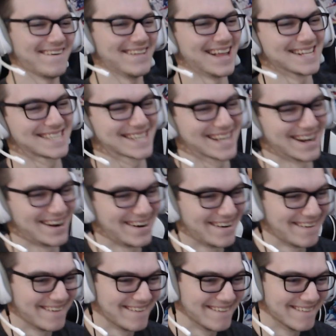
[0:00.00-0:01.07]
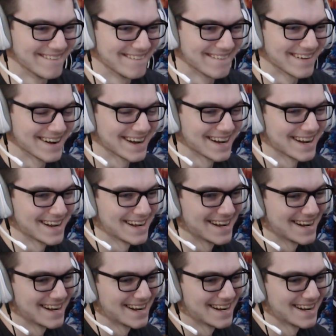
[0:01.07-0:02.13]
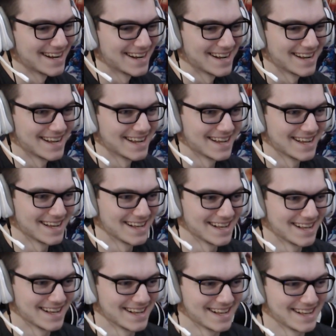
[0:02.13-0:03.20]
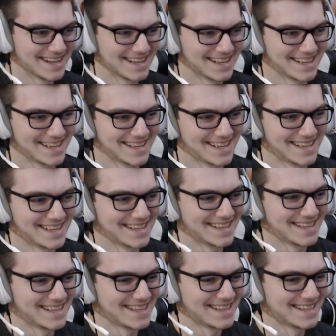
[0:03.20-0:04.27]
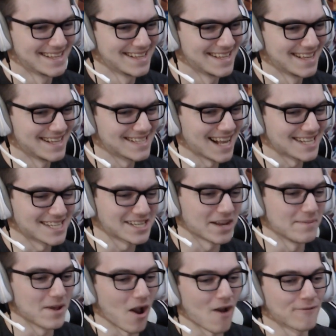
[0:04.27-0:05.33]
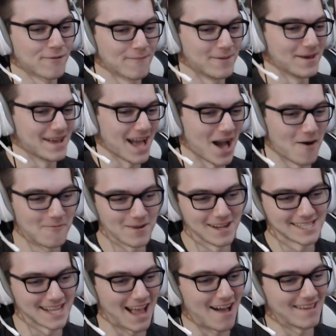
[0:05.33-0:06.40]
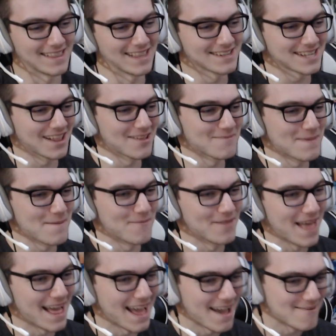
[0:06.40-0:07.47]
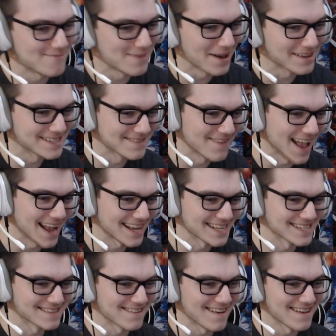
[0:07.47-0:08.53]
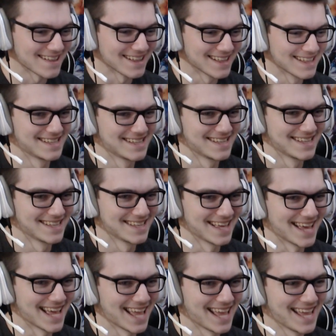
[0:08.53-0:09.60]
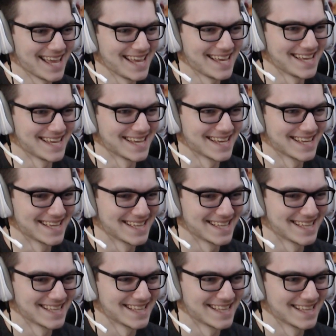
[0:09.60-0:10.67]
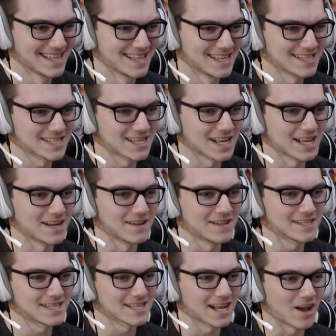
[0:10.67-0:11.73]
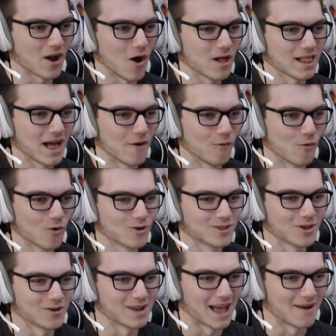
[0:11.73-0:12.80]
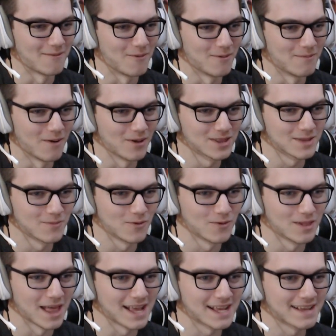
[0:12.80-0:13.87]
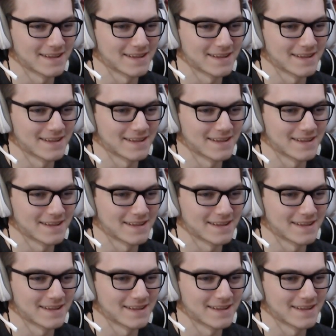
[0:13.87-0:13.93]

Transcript: let's go. It's not just going to be our familia helping us out. There's other people that have Bell's back as well. Hey. This is like an all-out war, though, now. Multiple, like,